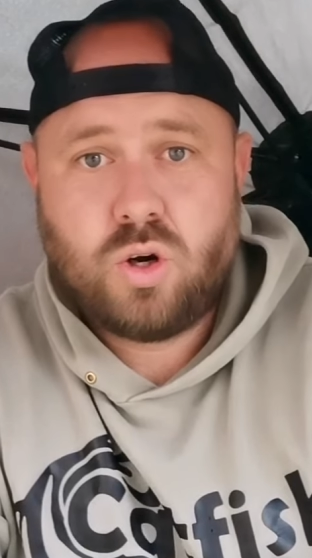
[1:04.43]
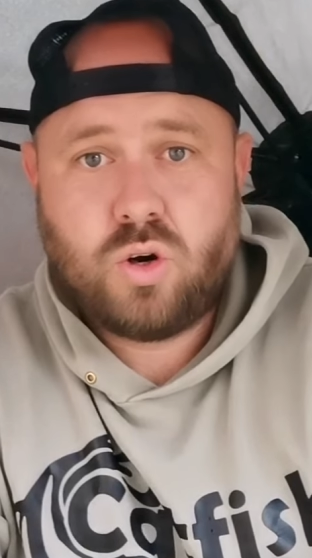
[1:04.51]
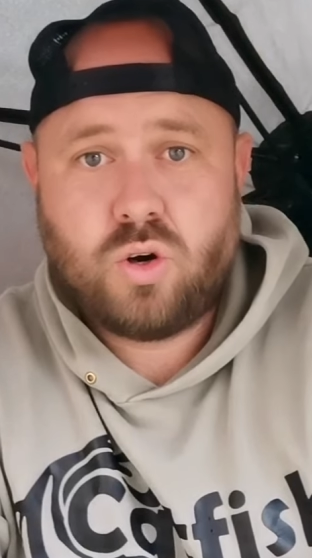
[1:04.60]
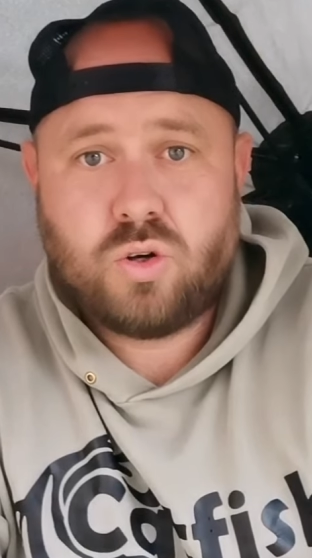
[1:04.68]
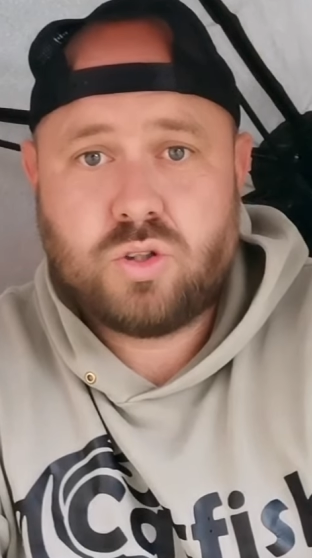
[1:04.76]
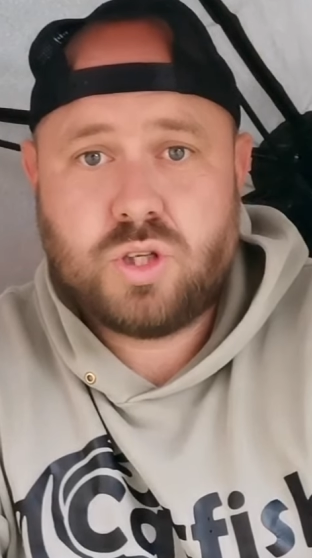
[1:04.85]

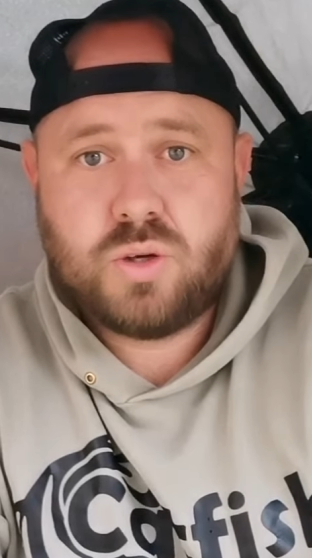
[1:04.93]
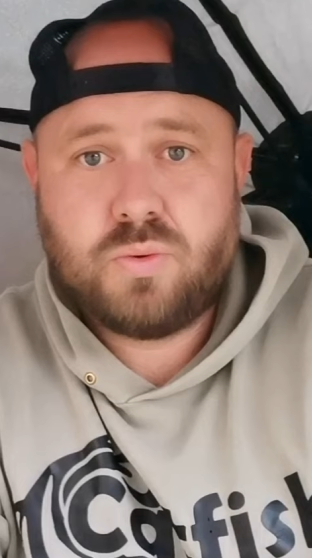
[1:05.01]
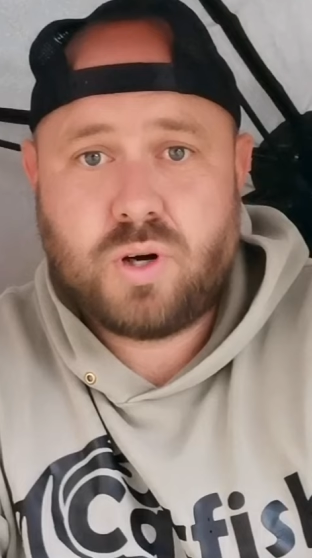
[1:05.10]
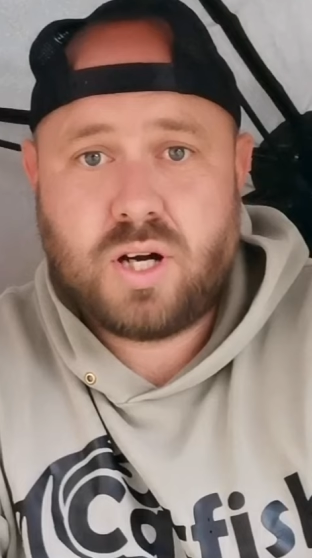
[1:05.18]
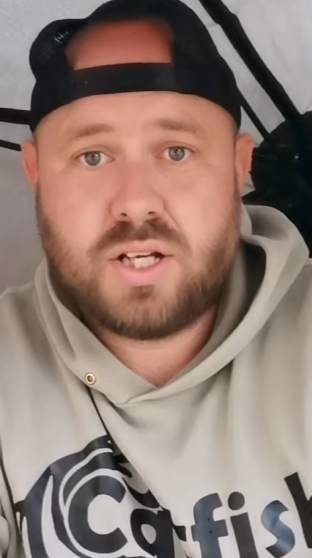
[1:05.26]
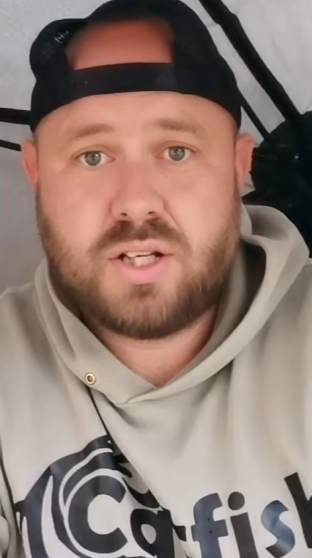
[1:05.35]
or do
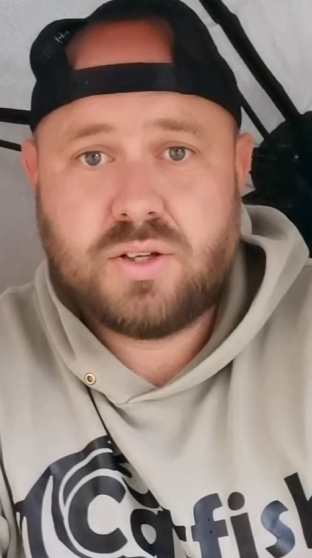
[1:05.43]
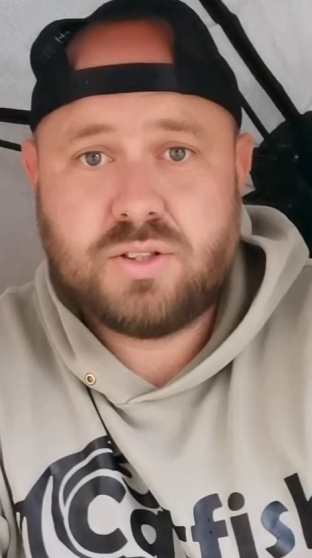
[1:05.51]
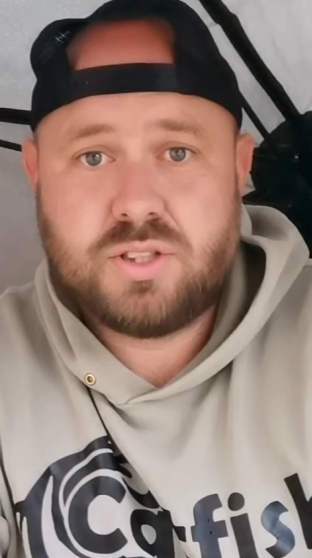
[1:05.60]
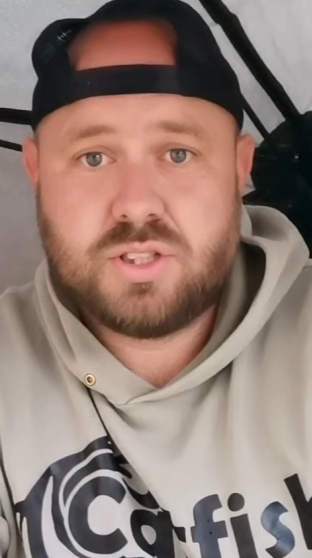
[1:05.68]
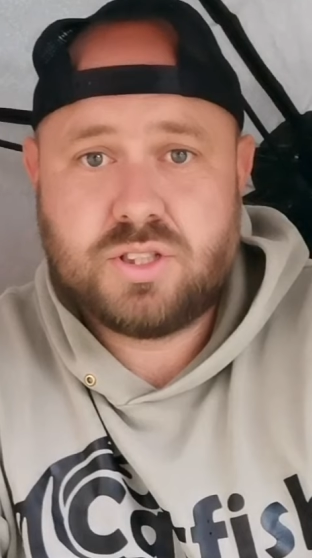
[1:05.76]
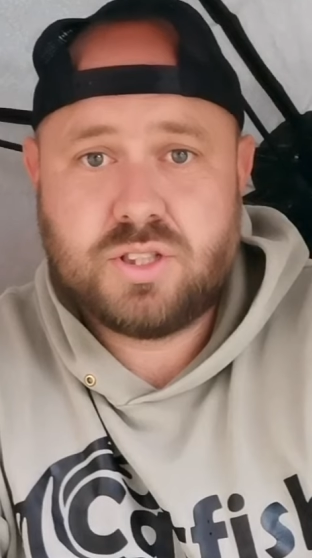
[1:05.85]
what I do,
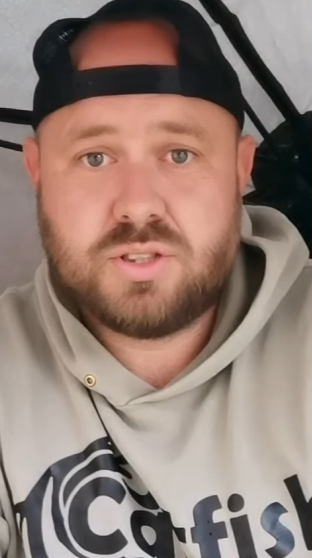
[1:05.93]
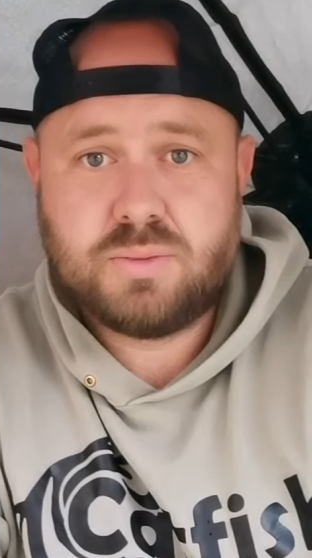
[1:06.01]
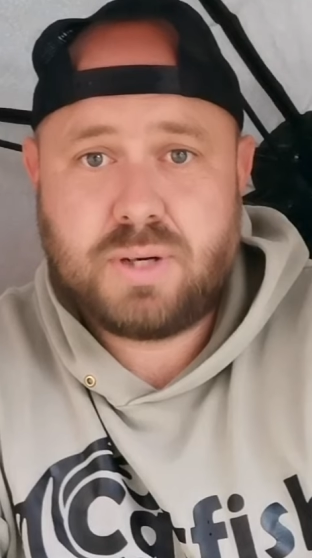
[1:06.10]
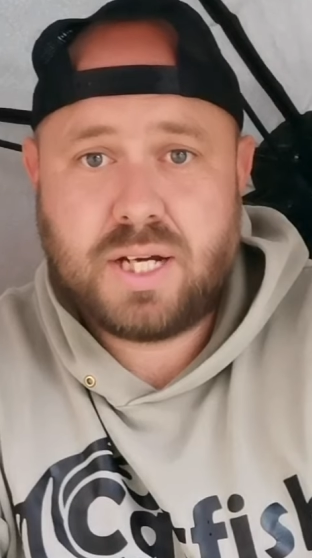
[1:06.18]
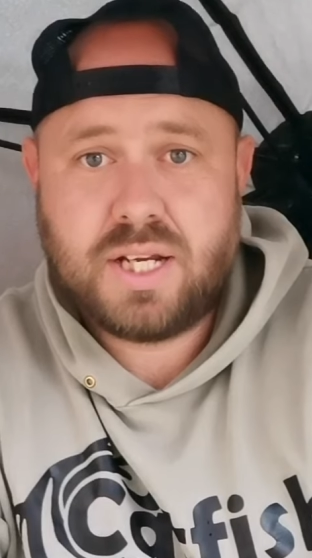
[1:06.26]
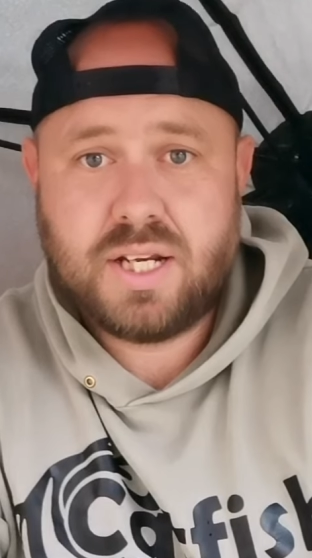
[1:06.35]
is just use
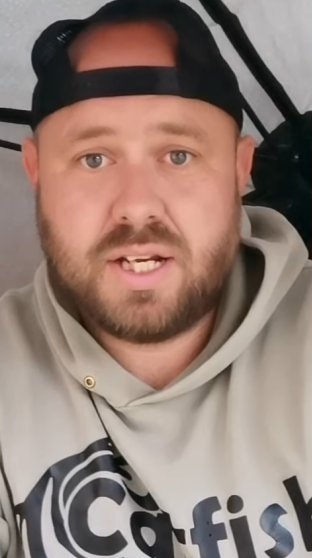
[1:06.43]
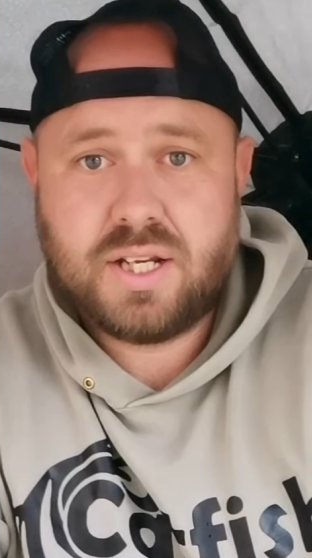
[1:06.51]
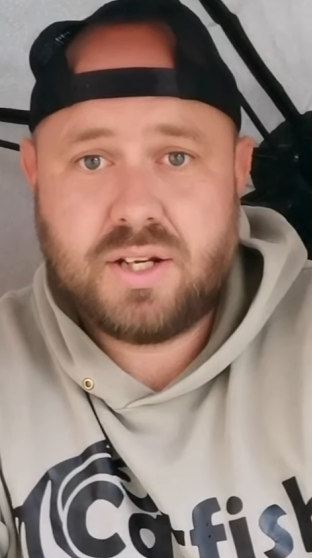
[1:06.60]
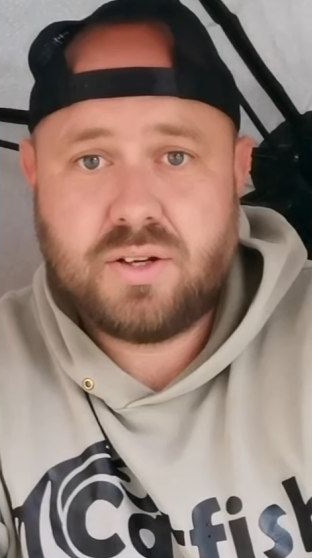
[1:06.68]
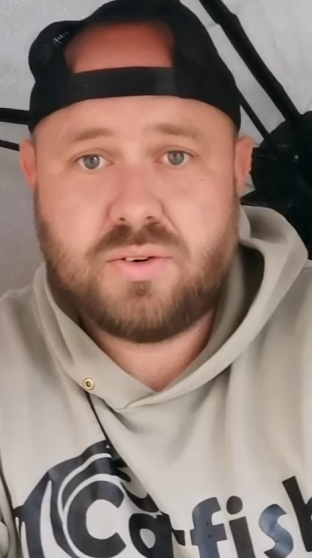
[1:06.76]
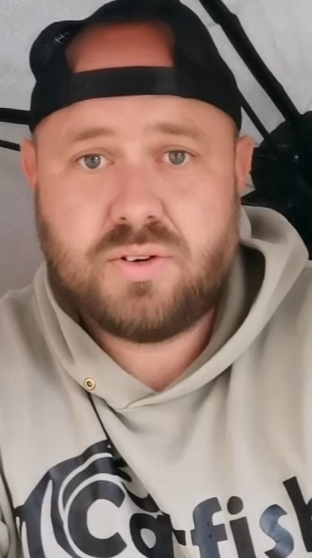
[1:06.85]
a baiting
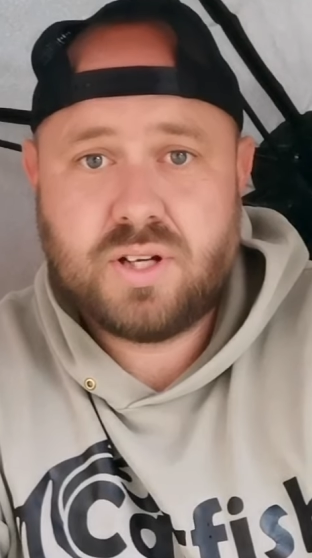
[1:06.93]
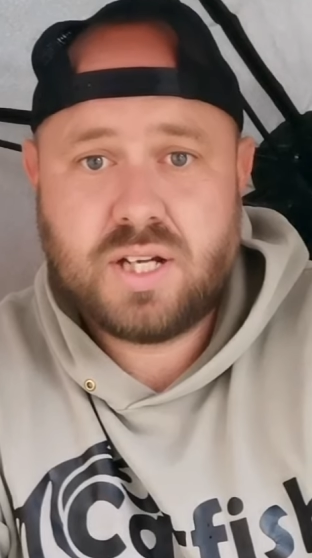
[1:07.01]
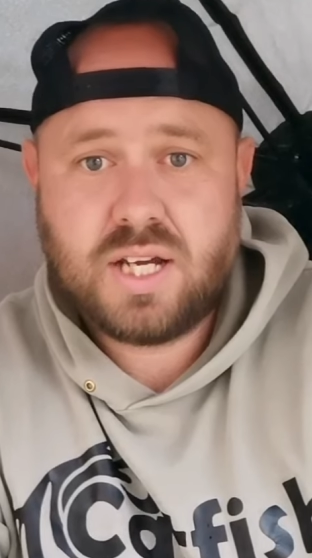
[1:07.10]
needle,